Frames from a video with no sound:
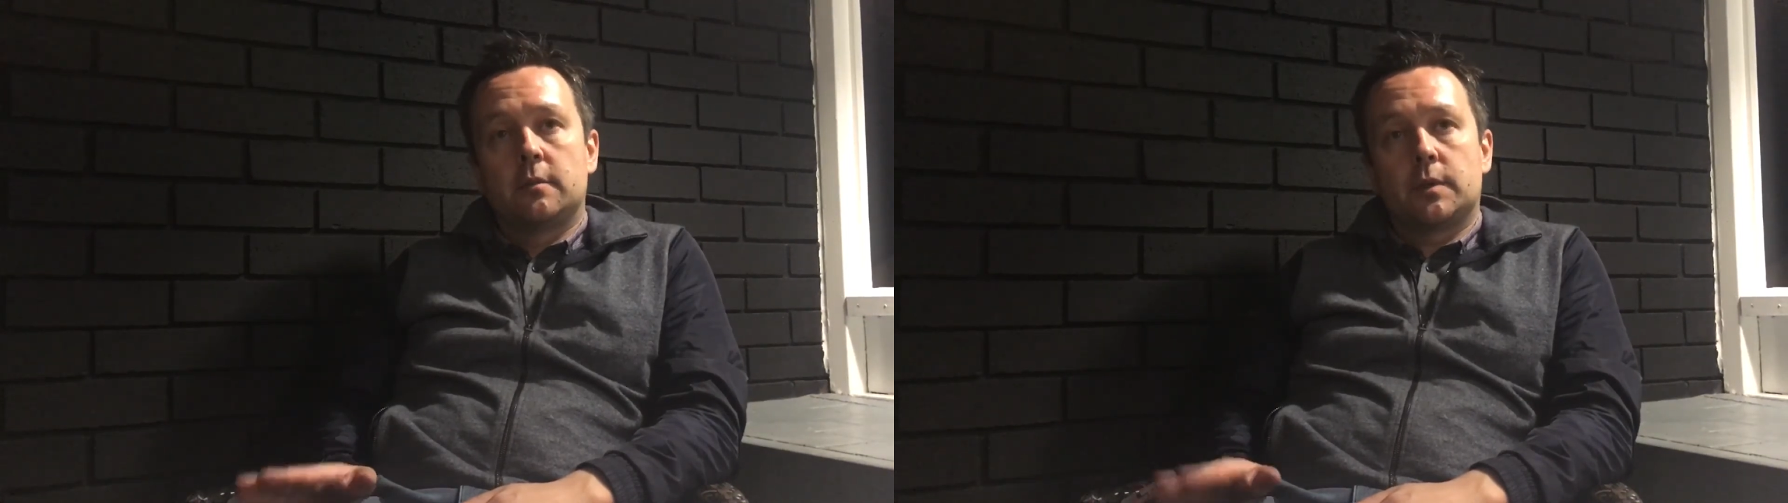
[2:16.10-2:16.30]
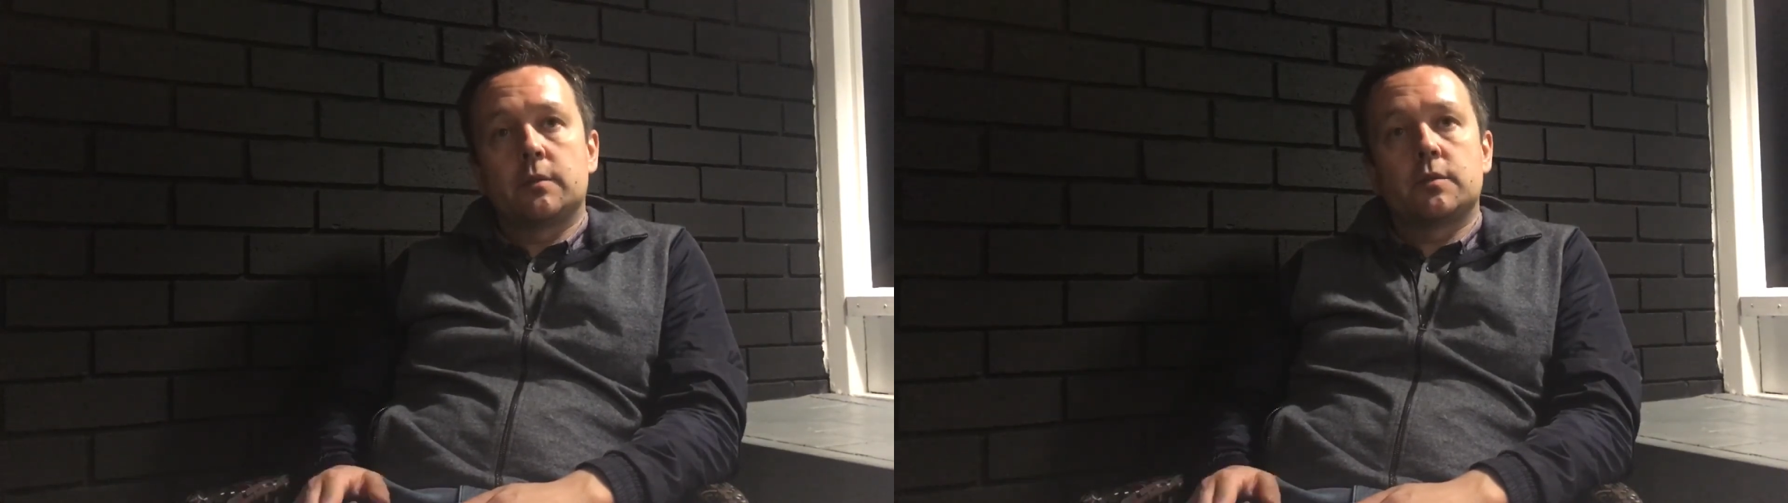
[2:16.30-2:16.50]

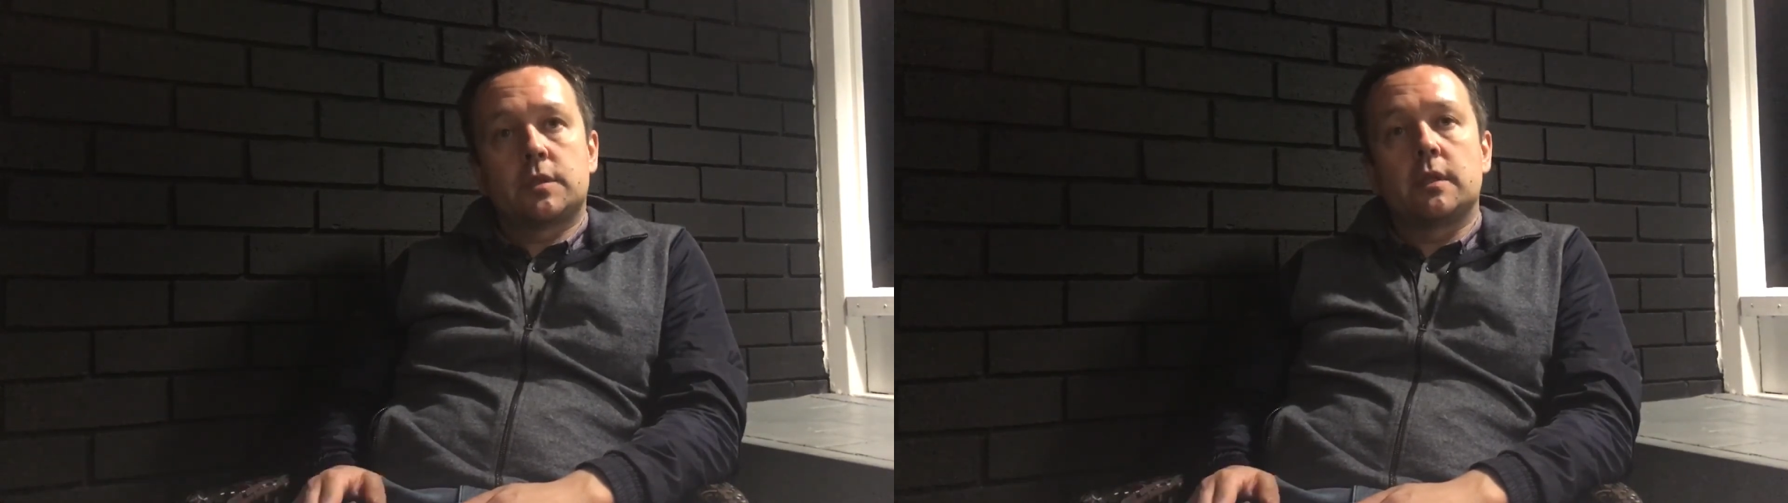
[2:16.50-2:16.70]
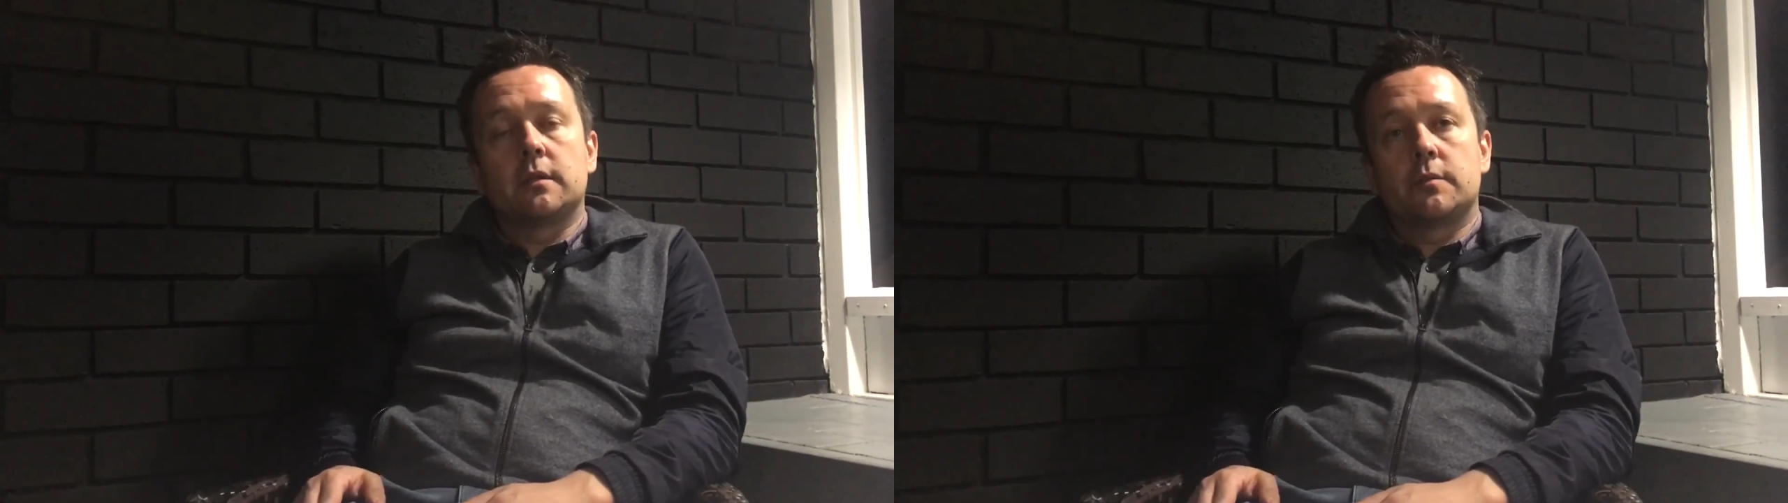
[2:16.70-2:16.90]
but it was
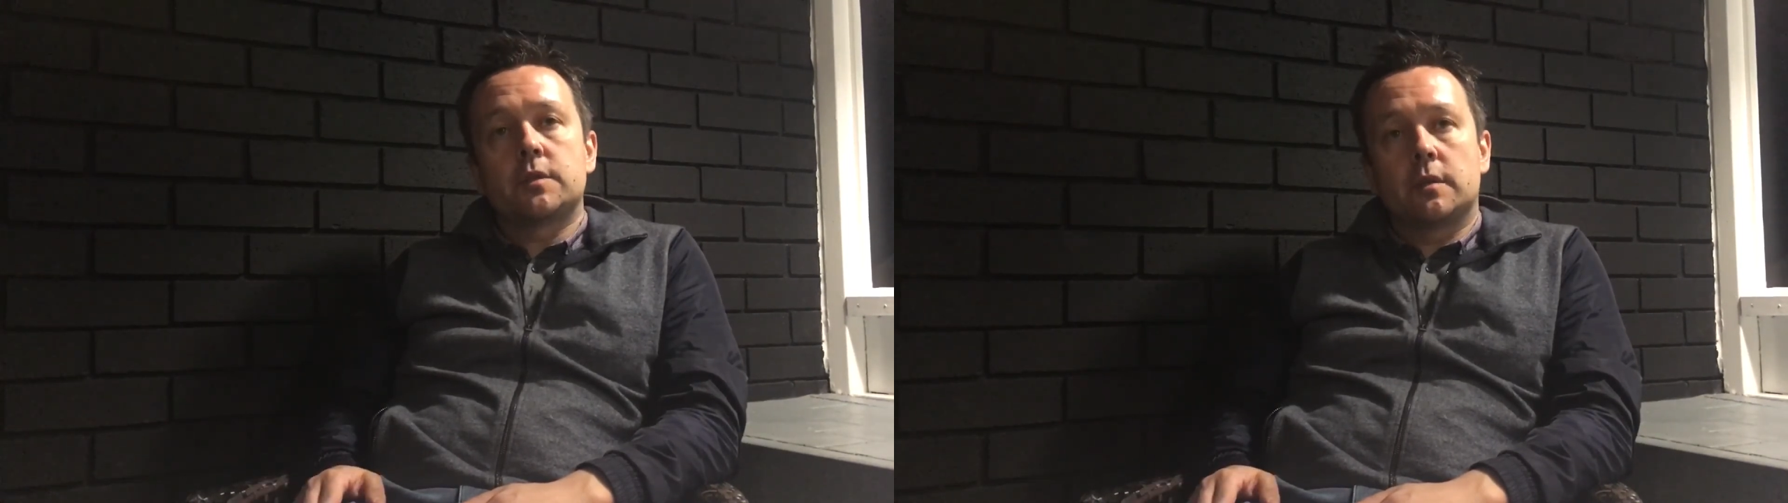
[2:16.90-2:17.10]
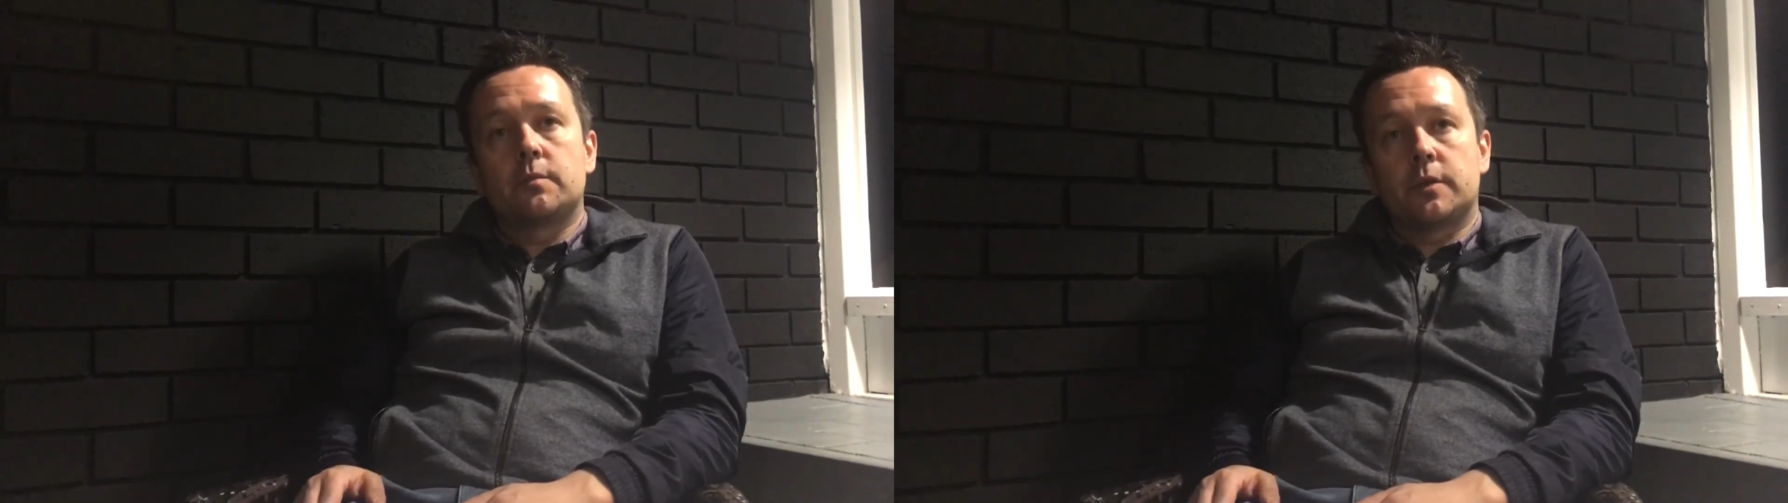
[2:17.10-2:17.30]
still it was
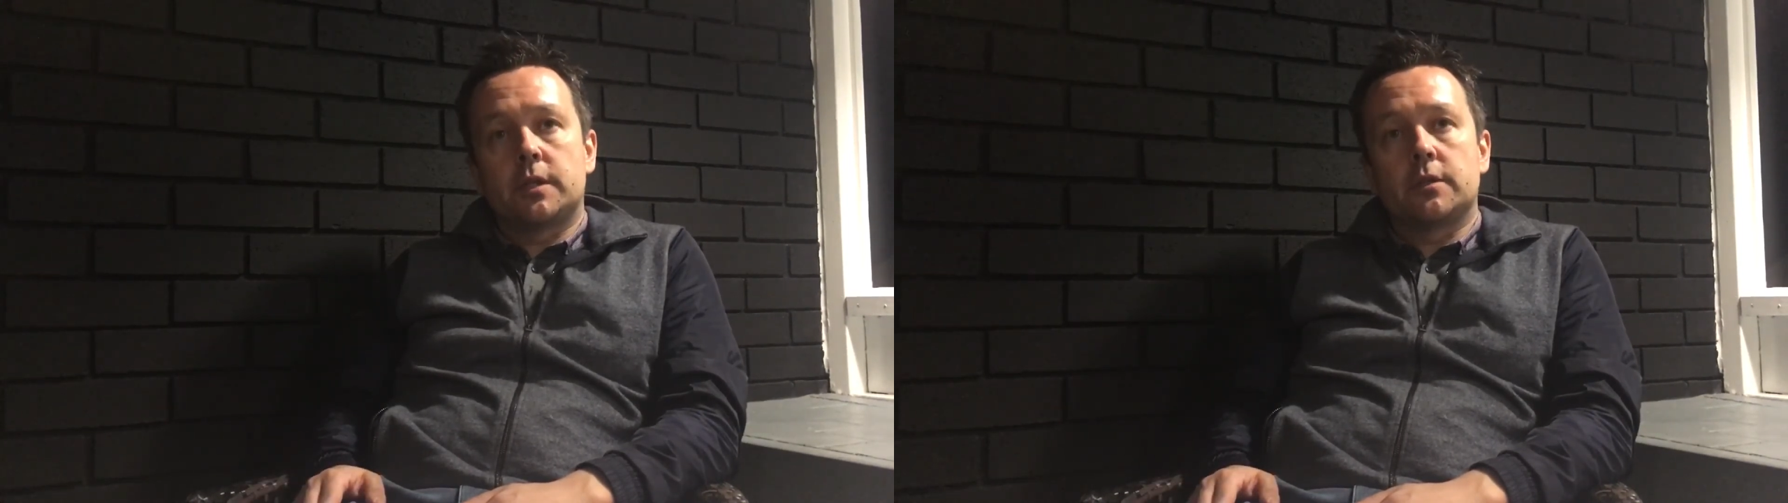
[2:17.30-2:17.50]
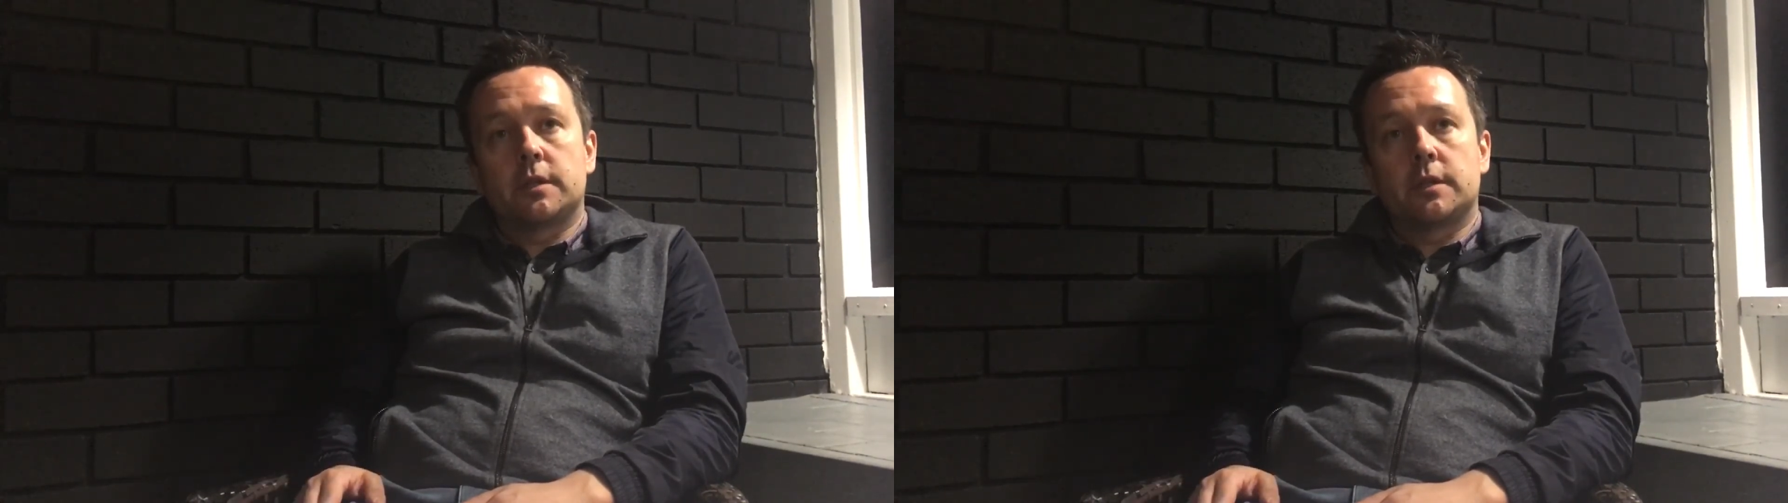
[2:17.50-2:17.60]
still pretty good